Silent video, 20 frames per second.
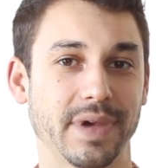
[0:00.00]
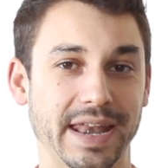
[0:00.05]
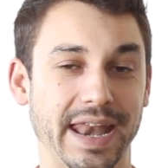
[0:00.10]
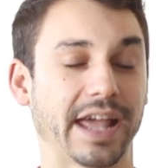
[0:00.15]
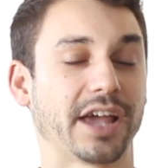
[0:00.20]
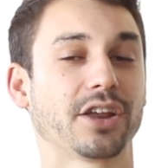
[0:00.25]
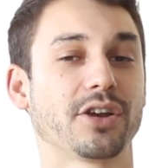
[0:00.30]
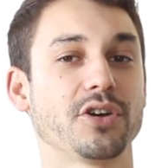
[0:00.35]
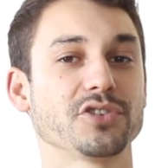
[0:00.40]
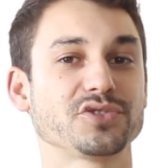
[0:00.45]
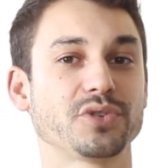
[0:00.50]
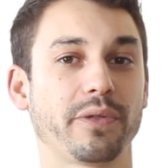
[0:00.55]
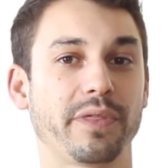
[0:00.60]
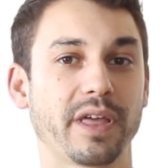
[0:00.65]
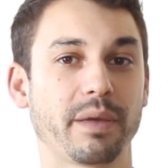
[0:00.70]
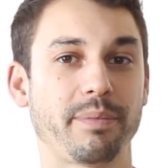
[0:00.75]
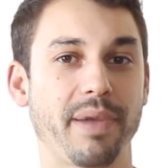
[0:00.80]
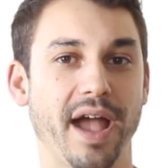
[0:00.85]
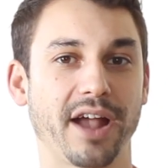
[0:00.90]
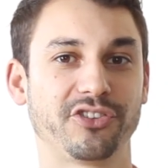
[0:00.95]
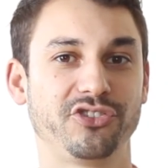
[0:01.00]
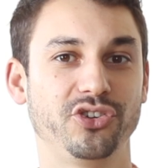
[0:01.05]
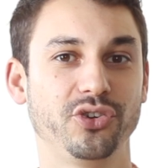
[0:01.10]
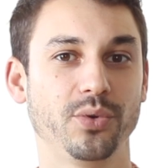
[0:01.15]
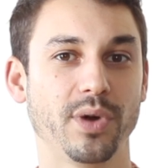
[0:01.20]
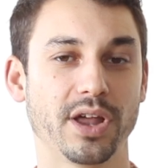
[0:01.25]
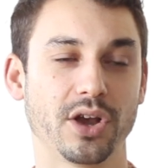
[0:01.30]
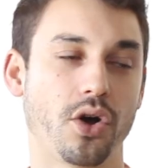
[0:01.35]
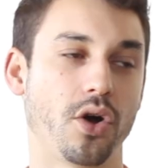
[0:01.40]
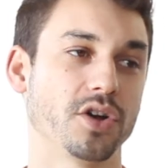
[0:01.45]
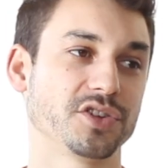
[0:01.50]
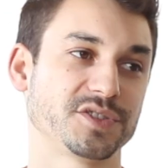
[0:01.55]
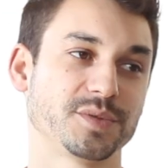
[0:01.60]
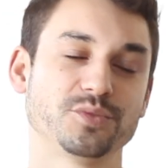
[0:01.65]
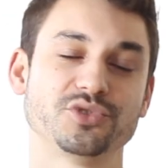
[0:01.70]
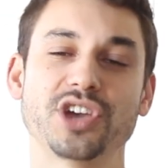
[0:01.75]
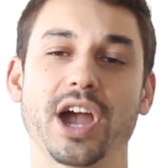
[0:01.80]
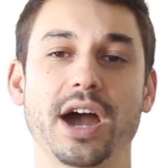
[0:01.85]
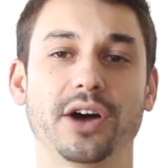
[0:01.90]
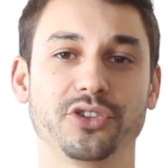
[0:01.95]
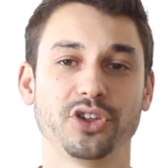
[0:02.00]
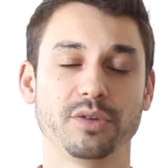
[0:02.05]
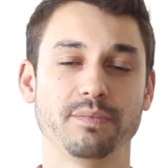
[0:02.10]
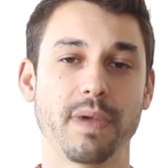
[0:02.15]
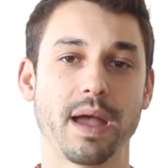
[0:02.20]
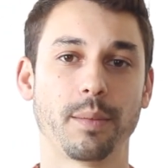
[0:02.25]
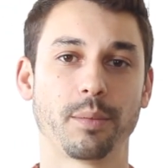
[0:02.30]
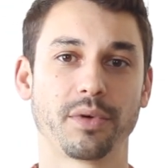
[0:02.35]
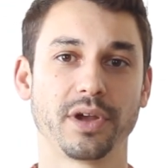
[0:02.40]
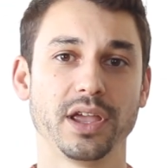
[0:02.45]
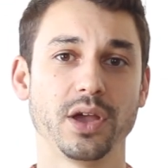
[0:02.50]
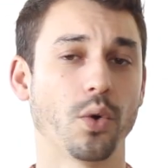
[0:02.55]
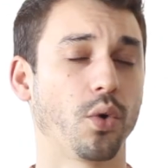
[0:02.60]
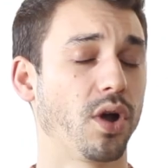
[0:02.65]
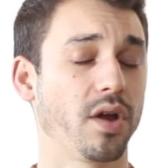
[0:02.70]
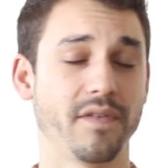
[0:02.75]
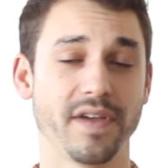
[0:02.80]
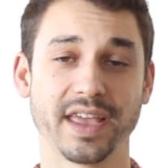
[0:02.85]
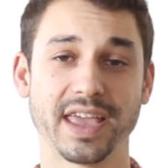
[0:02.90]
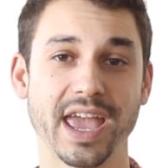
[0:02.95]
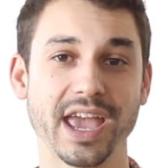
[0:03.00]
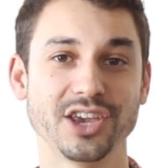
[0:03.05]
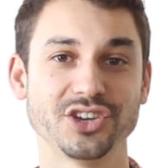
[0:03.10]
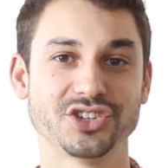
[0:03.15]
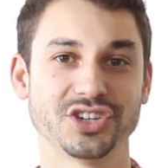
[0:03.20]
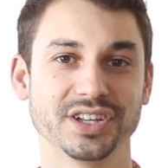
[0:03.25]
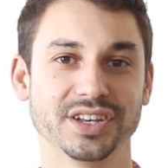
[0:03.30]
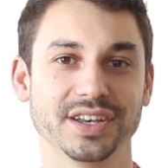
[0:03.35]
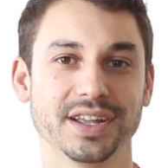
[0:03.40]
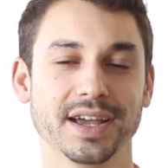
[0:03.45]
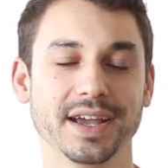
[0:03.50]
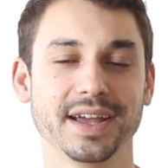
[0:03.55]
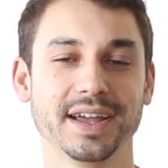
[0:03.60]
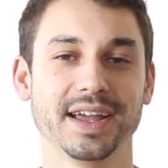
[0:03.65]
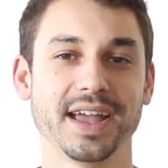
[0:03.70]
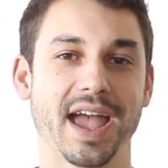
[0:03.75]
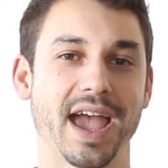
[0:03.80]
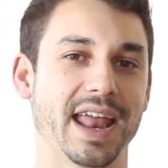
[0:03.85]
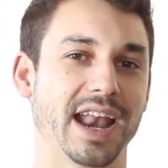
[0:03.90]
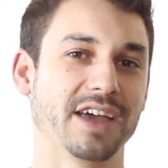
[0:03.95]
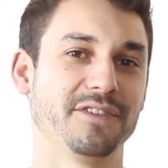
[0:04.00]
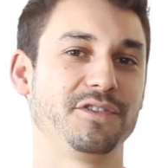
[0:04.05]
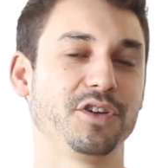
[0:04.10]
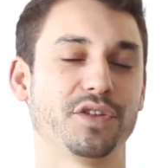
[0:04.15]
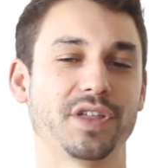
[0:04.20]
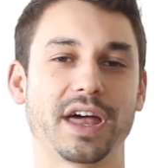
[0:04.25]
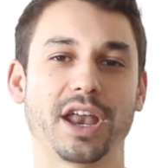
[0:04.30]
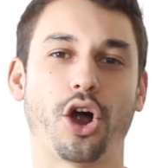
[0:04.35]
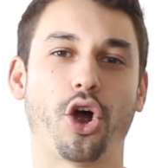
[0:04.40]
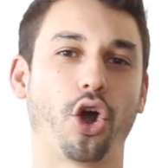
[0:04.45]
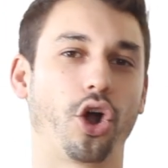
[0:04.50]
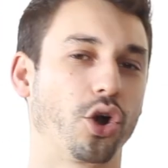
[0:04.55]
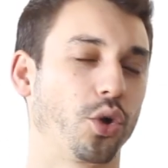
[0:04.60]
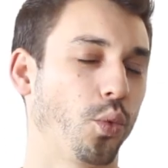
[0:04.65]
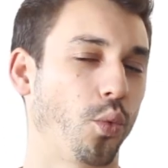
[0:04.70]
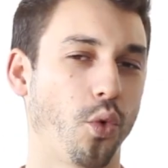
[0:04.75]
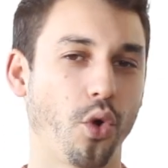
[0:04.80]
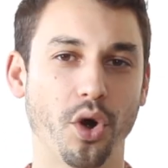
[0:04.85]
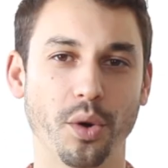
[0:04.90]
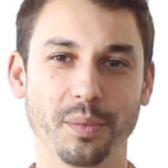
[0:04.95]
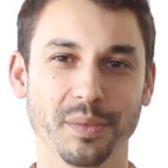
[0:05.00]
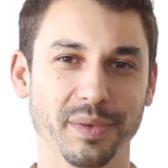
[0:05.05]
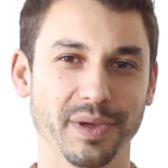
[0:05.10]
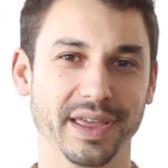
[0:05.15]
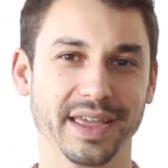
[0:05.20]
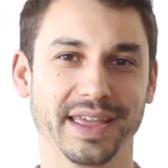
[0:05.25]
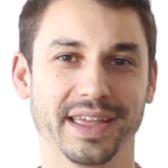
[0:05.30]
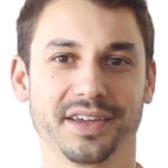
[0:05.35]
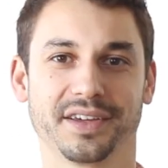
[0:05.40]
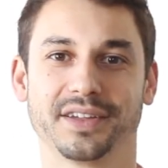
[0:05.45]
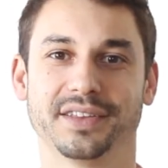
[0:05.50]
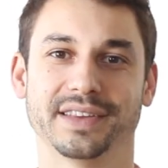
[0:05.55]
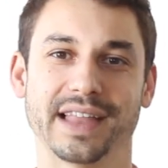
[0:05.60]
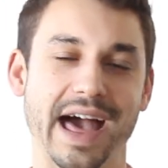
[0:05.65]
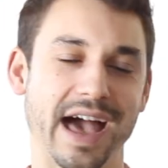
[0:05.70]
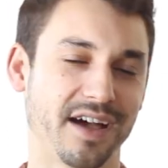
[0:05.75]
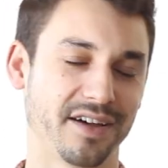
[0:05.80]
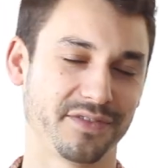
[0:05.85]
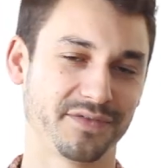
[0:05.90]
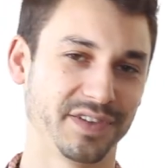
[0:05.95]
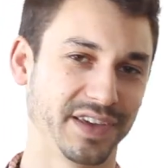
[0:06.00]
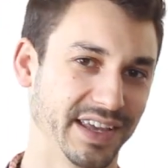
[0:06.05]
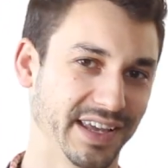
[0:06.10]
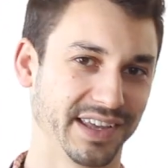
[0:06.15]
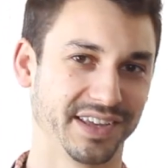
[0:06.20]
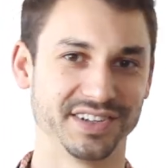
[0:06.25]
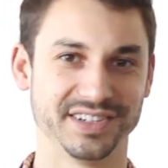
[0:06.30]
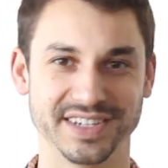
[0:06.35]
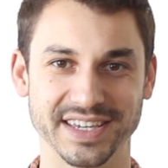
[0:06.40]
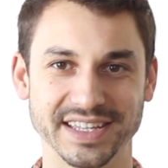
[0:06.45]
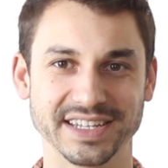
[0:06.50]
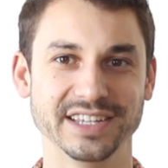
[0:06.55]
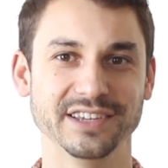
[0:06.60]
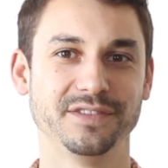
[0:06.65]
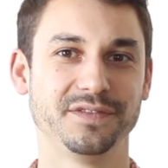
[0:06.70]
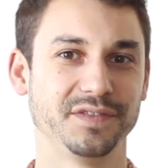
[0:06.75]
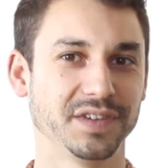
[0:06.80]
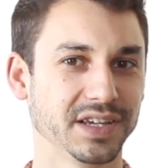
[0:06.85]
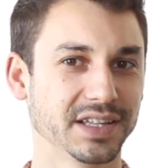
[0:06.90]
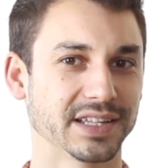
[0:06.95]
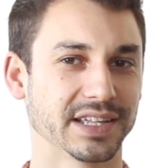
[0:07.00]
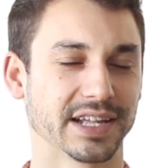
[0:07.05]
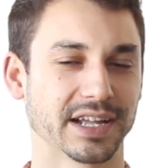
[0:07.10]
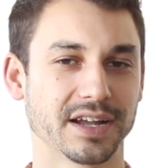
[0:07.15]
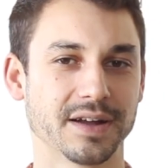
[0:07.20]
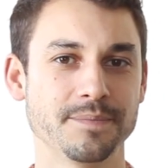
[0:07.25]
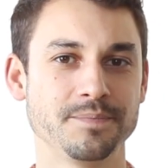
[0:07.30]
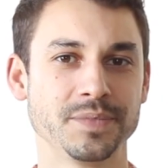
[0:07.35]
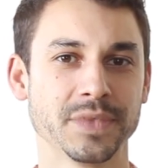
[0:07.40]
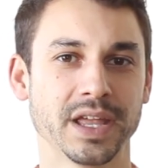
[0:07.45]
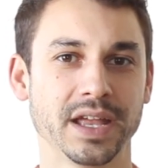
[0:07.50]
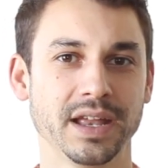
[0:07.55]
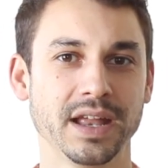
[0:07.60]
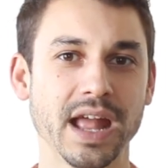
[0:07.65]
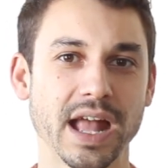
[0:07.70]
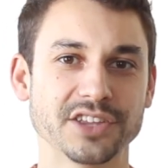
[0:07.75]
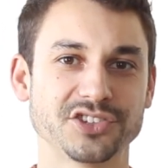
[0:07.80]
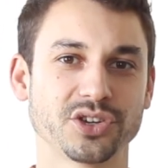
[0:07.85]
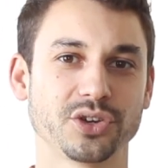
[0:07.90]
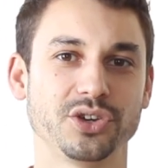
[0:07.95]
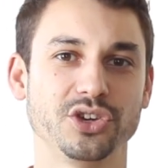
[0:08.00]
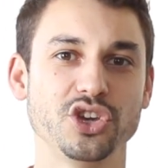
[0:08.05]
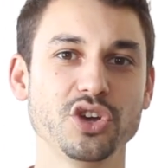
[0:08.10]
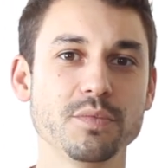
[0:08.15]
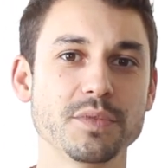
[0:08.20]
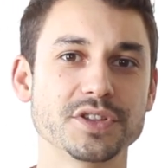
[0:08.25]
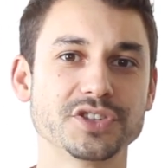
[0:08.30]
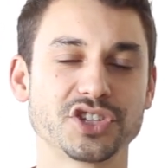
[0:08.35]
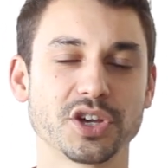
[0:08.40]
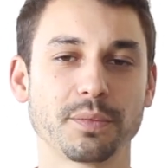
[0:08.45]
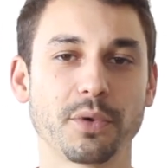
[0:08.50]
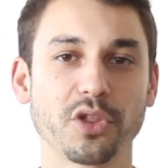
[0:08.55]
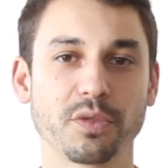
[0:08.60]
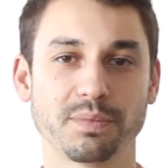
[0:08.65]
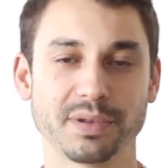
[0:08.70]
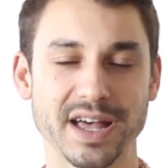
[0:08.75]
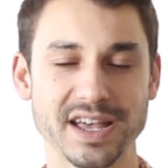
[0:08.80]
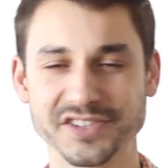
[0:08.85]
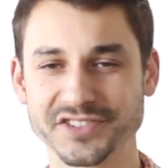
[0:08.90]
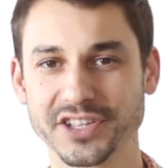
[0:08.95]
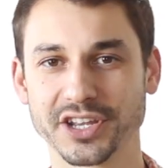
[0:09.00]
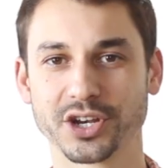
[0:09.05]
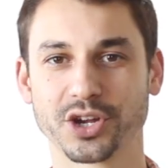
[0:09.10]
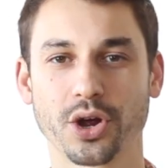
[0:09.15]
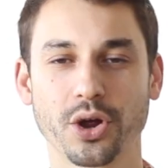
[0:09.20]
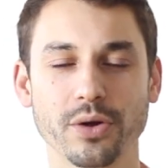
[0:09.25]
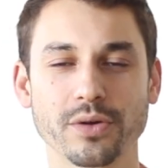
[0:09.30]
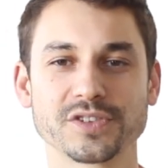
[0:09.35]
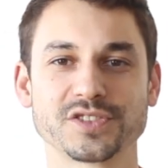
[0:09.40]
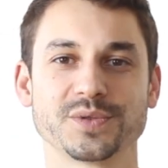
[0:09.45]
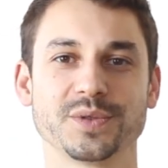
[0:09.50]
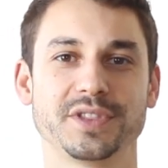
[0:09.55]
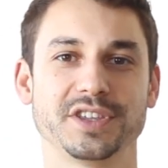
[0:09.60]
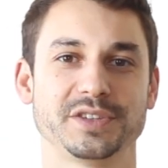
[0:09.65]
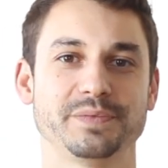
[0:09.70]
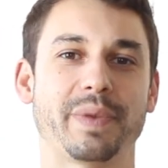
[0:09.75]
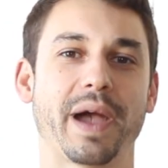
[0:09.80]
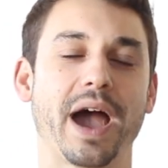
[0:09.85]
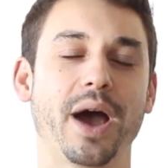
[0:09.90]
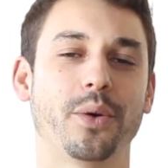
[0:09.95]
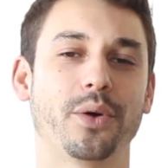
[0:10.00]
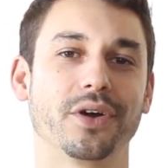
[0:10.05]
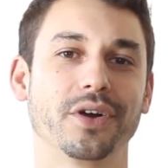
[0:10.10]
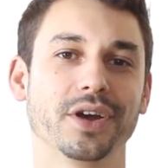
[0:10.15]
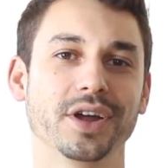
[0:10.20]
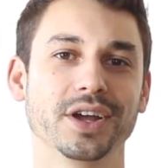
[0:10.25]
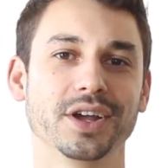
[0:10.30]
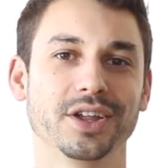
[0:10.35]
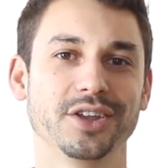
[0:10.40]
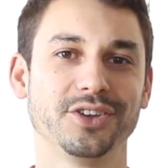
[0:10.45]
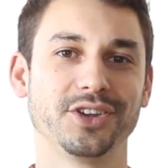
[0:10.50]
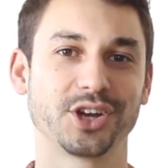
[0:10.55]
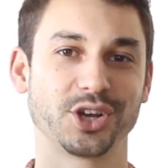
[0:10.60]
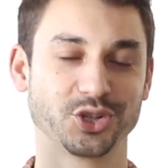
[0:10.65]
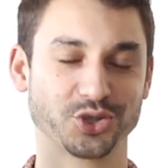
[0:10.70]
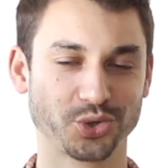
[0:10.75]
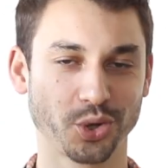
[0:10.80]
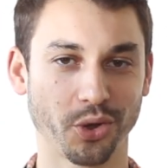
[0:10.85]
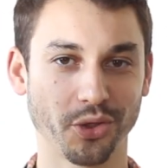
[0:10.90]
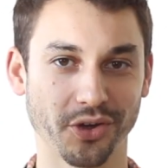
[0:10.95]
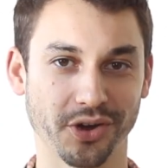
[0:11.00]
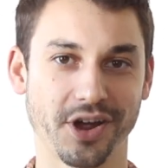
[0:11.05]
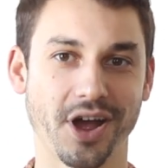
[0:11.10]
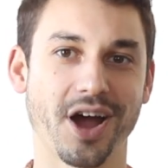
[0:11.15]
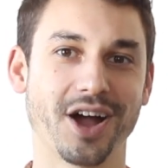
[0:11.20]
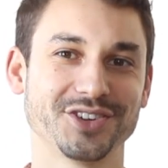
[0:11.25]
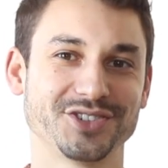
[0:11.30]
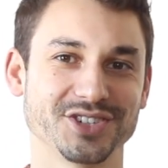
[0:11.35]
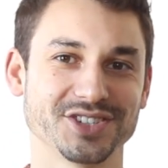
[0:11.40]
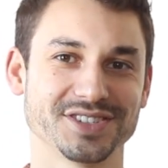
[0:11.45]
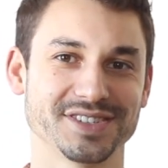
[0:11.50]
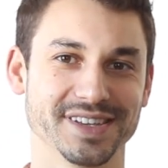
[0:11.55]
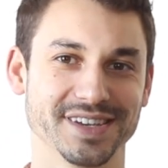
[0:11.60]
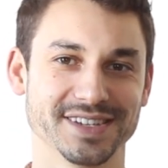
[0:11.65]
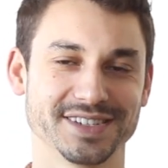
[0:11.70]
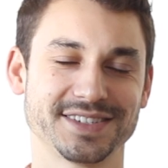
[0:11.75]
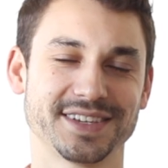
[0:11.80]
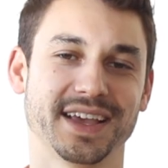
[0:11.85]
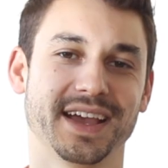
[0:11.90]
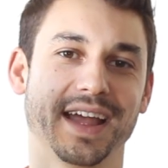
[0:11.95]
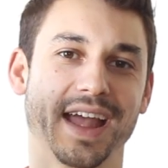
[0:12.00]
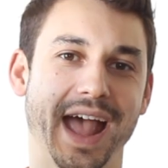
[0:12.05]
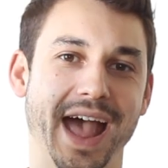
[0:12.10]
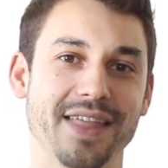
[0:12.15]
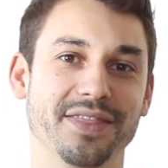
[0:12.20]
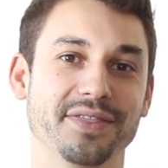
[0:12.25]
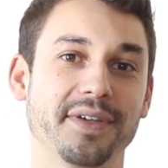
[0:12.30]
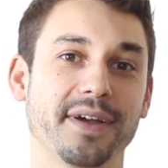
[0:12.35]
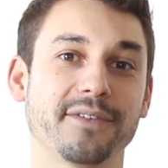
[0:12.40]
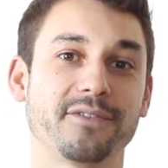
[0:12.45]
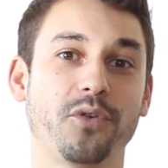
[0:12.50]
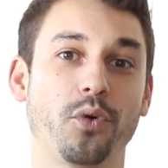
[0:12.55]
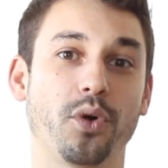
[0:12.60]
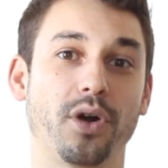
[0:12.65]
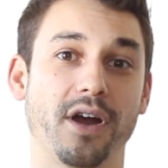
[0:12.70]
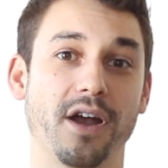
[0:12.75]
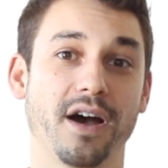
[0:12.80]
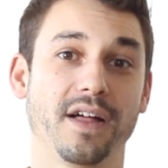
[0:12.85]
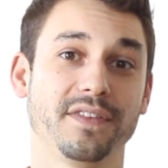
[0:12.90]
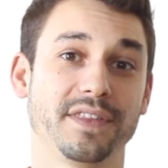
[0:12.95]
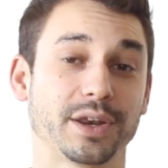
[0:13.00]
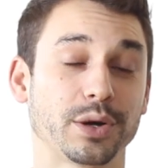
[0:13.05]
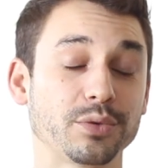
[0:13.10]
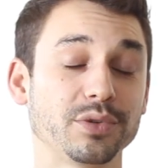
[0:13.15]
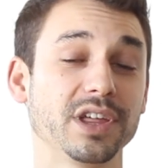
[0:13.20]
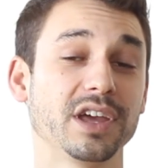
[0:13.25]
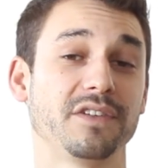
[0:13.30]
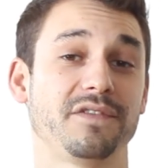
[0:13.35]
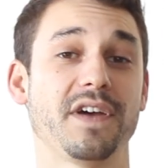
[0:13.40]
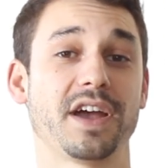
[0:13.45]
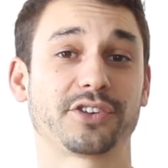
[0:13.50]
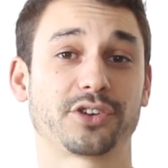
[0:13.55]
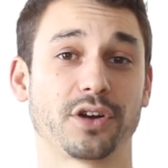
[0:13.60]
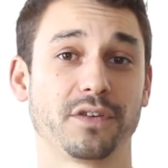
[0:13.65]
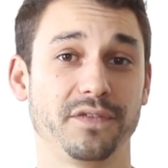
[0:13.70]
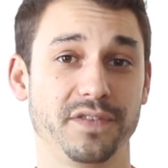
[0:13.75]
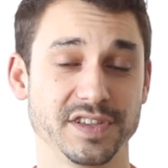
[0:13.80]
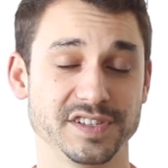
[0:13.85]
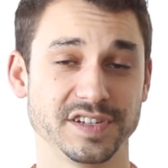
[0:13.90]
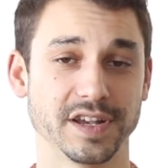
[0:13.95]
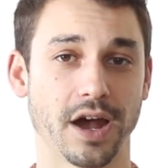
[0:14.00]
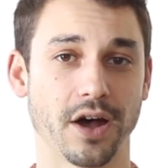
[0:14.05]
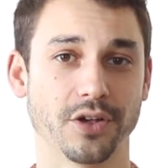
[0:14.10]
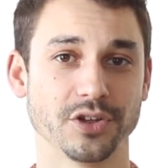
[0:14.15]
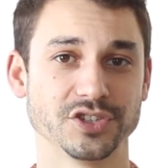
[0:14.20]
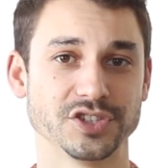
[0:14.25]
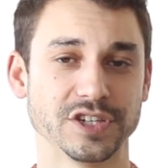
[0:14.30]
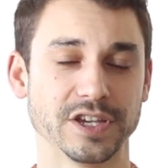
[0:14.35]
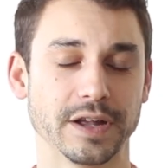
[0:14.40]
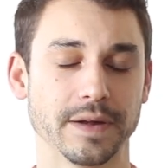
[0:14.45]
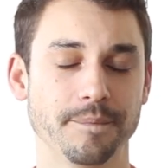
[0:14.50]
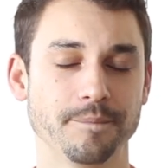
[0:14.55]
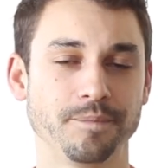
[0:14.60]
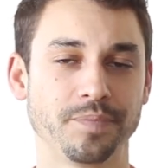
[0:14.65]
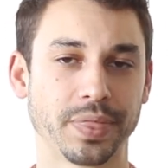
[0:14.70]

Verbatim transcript: And I can also think back to an awesome childhood memory or a vacation, and I feel that heartwarming, laughing, giddy feeling. And so humans are both blessed and cursed with this power to control our consciousness and therefore literally affect our physiology.